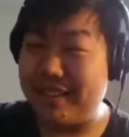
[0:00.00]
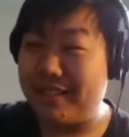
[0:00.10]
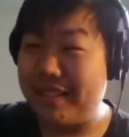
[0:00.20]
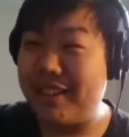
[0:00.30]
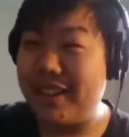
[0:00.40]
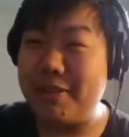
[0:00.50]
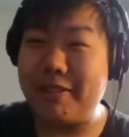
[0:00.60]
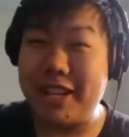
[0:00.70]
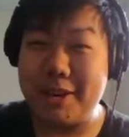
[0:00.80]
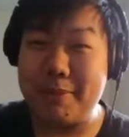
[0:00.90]
I mean, w-
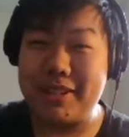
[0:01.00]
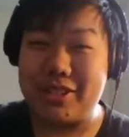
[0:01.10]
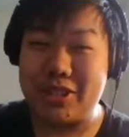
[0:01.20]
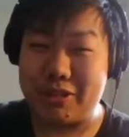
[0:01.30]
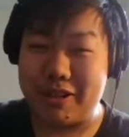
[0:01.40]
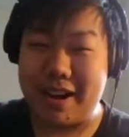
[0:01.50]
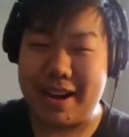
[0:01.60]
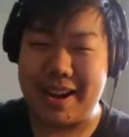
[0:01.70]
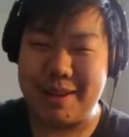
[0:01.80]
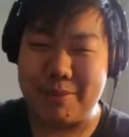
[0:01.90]
when you hear me
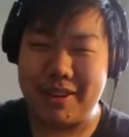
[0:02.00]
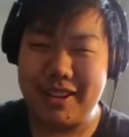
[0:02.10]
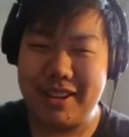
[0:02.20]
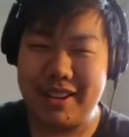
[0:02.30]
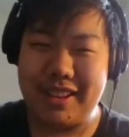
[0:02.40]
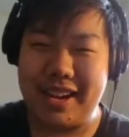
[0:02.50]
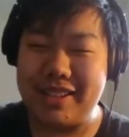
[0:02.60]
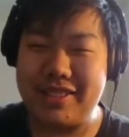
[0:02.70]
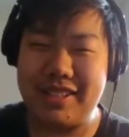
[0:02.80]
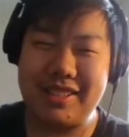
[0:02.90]
describe
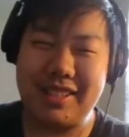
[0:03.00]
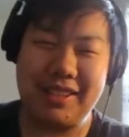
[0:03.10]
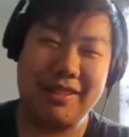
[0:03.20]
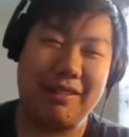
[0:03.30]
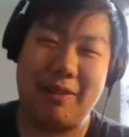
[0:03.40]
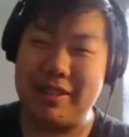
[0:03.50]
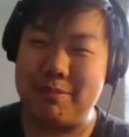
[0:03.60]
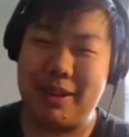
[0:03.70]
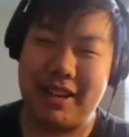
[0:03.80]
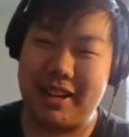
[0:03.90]
the H T C U
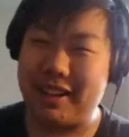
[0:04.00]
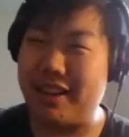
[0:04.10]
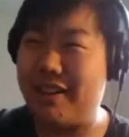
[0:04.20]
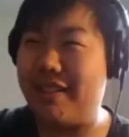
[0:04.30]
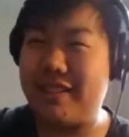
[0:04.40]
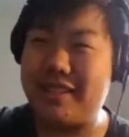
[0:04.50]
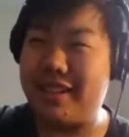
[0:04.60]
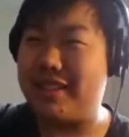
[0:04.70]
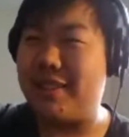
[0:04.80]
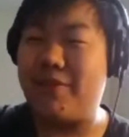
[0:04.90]
twelve as being,
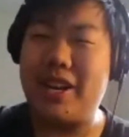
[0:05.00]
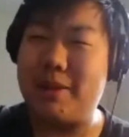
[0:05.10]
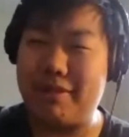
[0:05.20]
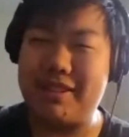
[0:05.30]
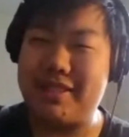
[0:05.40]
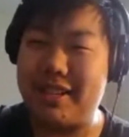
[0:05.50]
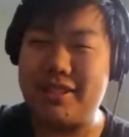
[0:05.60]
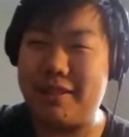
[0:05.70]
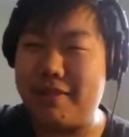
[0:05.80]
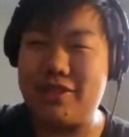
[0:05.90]
oh, it's it's a
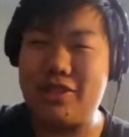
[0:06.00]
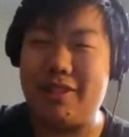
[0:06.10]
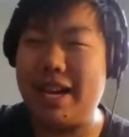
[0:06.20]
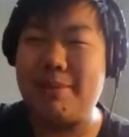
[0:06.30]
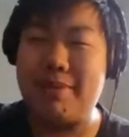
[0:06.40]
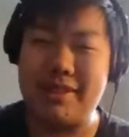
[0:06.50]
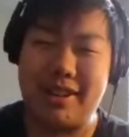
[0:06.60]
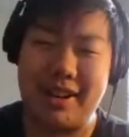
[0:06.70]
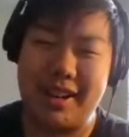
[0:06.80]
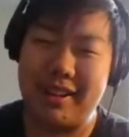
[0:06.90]
fingerprint sensor with two
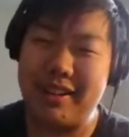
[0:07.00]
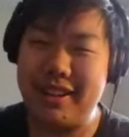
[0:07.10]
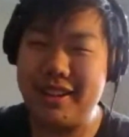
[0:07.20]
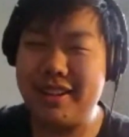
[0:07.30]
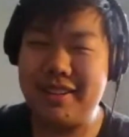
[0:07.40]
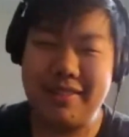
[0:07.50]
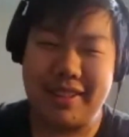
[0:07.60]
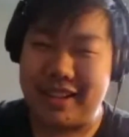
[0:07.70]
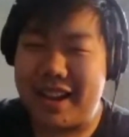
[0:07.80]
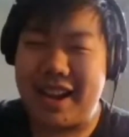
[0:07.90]
cameras on it,
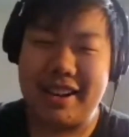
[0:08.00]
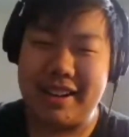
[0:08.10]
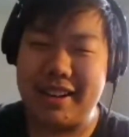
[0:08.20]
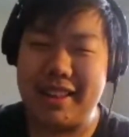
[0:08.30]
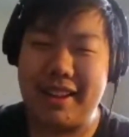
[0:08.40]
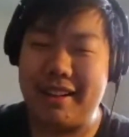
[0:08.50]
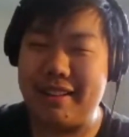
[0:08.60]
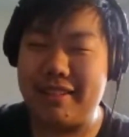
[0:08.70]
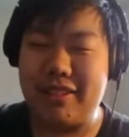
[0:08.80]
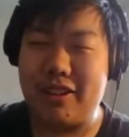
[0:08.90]
like that, and
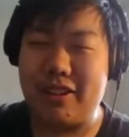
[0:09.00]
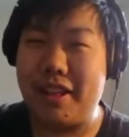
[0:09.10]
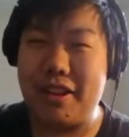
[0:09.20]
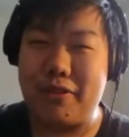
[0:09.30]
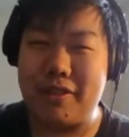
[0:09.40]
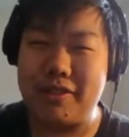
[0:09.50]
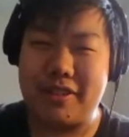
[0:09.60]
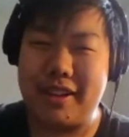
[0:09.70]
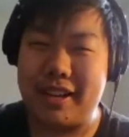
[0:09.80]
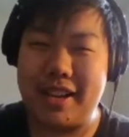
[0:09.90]
the and all other
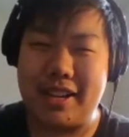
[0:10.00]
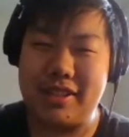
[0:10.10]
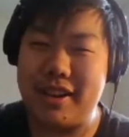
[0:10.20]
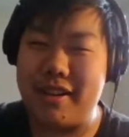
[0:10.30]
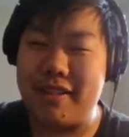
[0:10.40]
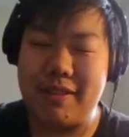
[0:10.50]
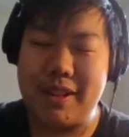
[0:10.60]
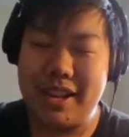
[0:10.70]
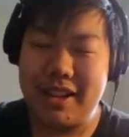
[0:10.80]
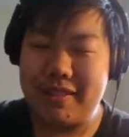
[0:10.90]
phones are like that
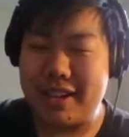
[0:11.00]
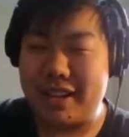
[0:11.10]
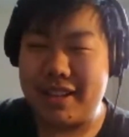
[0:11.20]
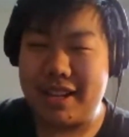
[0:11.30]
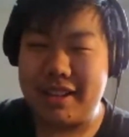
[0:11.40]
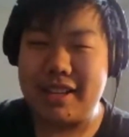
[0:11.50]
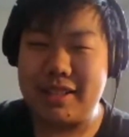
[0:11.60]
too, like